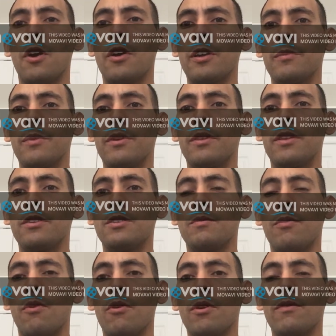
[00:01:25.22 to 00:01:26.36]
argument in
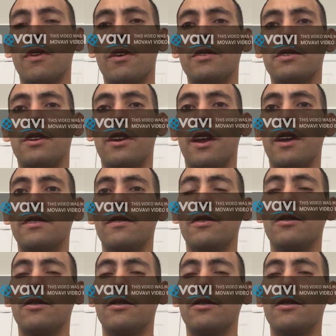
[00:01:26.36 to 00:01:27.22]
support of voluntary active